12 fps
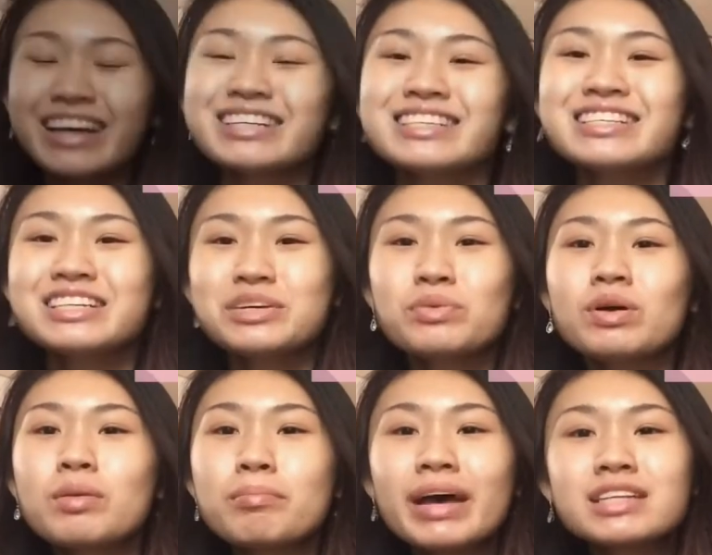guys, and
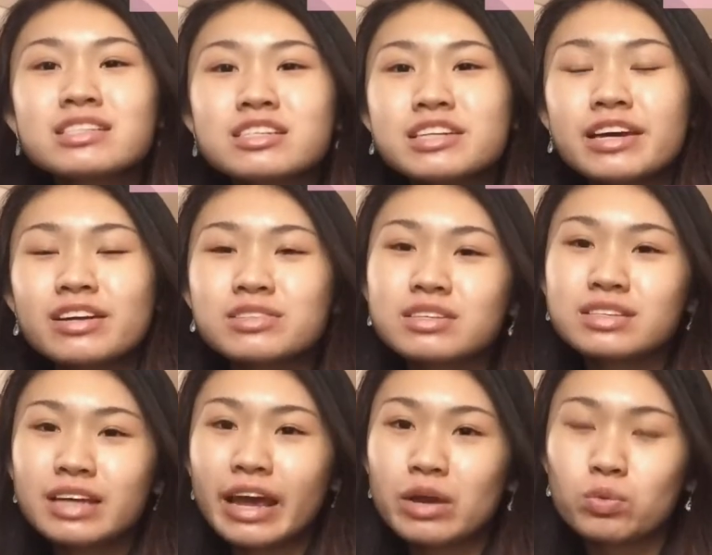welcome back to the channel. So
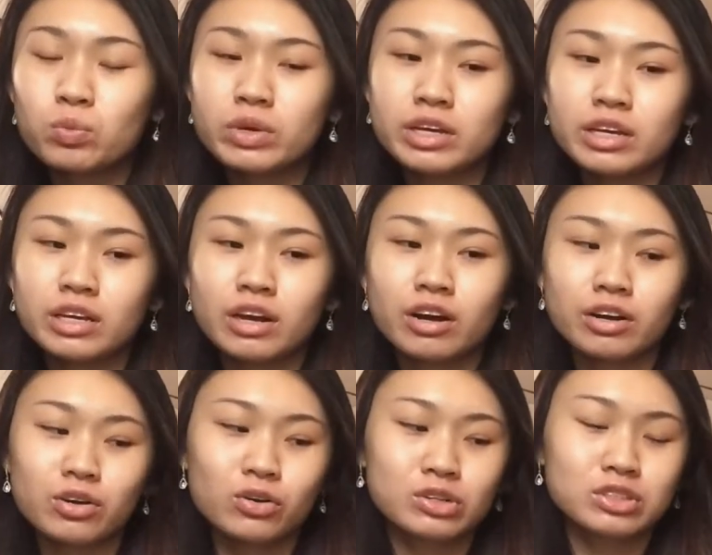today we are
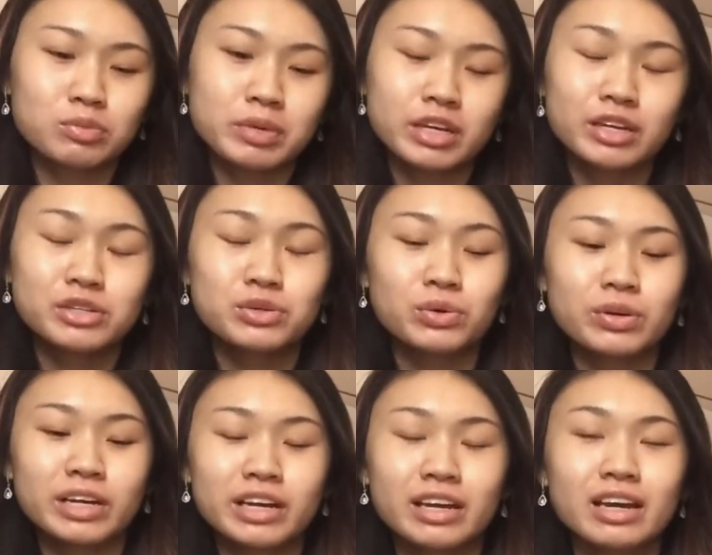going to be
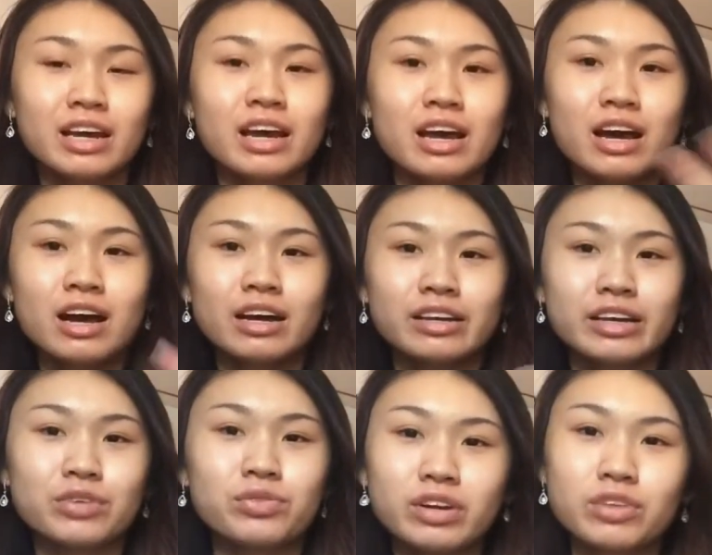doing a
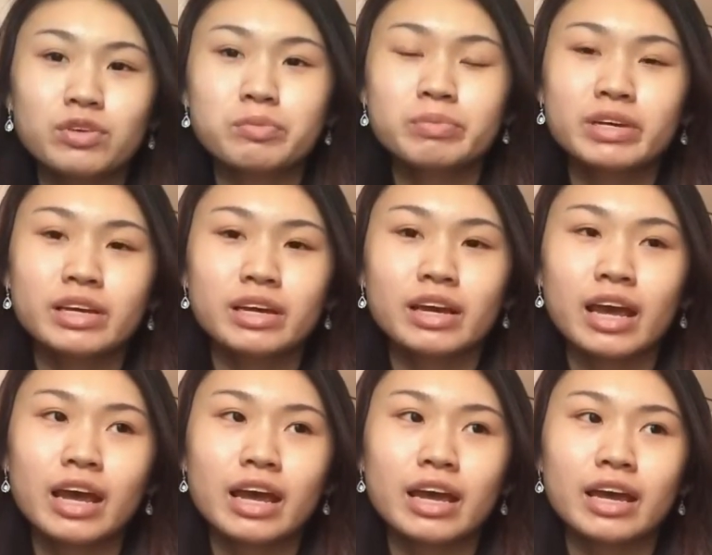get ready with me
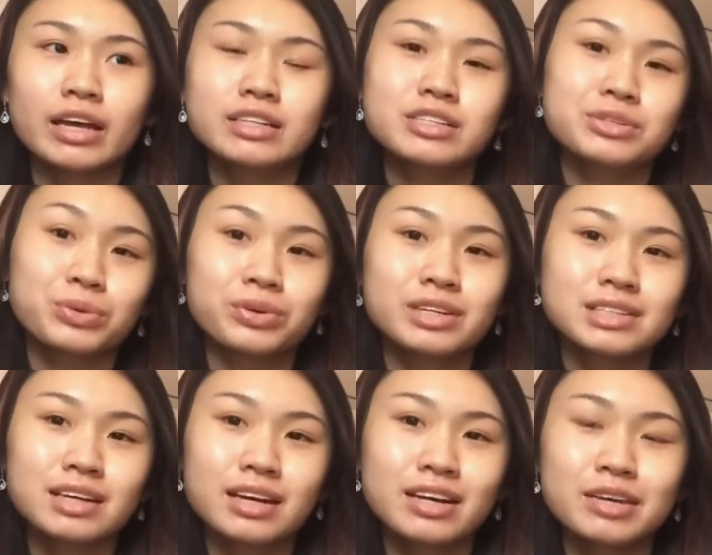and story
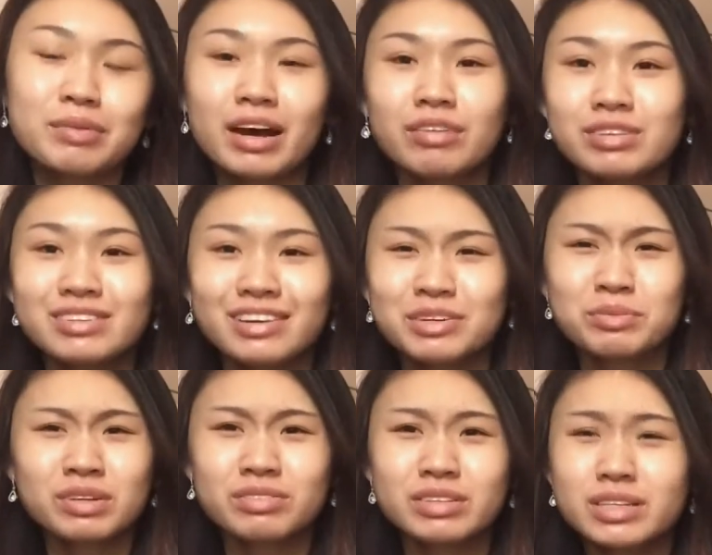time. I haven't done
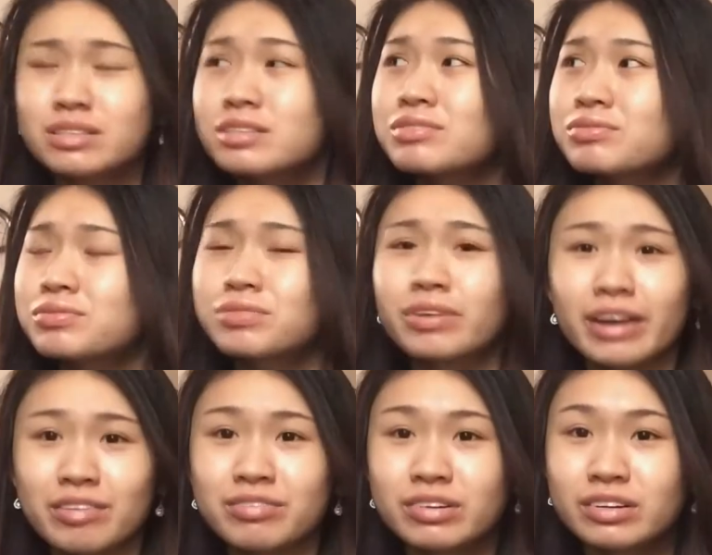one of these in
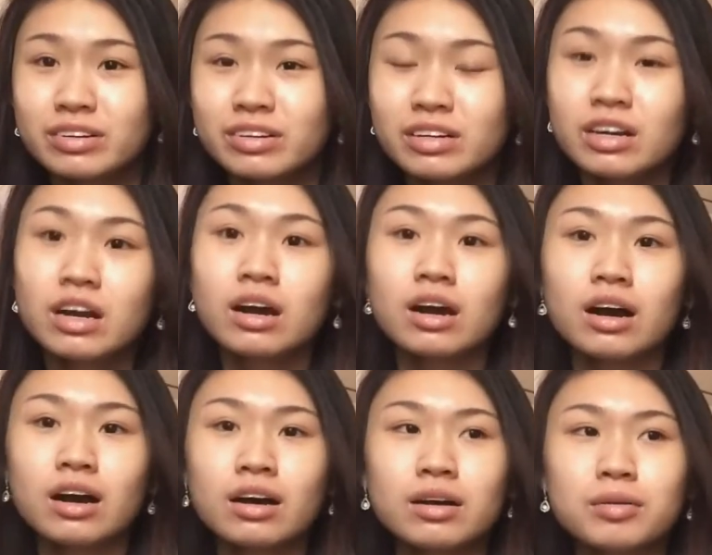forever,
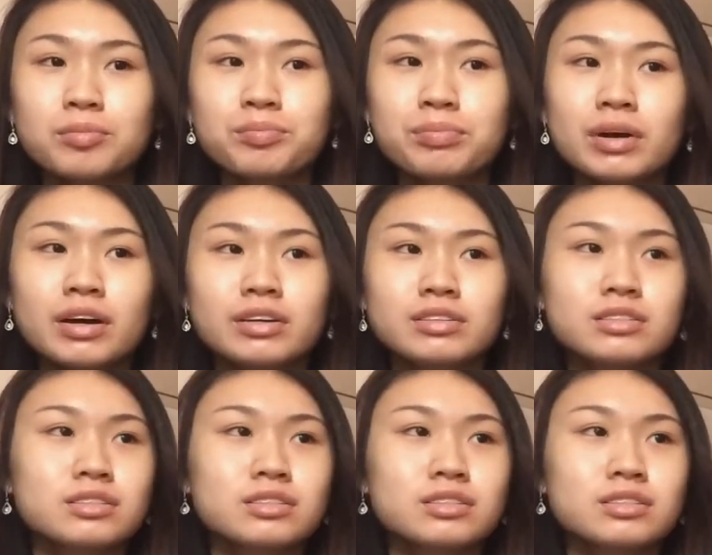but